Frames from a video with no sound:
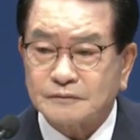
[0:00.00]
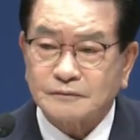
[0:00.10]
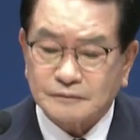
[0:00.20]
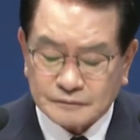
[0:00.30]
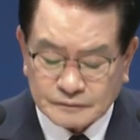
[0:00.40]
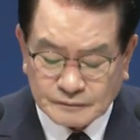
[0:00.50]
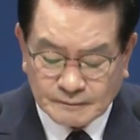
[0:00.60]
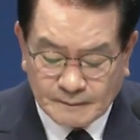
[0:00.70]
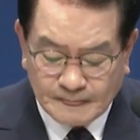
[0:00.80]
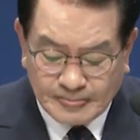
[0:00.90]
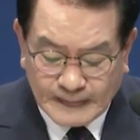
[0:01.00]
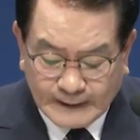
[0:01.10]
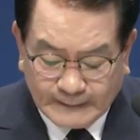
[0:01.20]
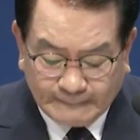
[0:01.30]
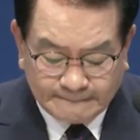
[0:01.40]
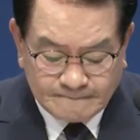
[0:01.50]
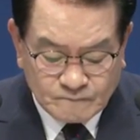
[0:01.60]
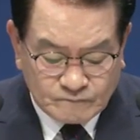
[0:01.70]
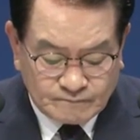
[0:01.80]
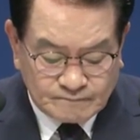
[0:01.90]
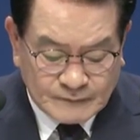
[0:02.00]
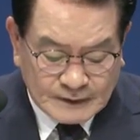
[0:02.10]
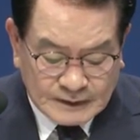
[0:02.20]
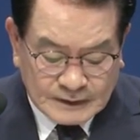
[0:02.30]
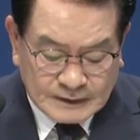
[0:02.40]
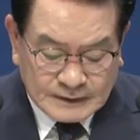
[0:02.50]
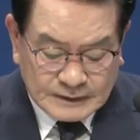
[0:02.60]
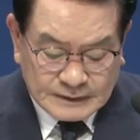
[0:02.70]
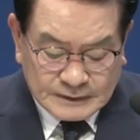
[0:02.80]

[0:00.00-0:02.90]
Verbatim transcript: A hundred percent of people would have said that.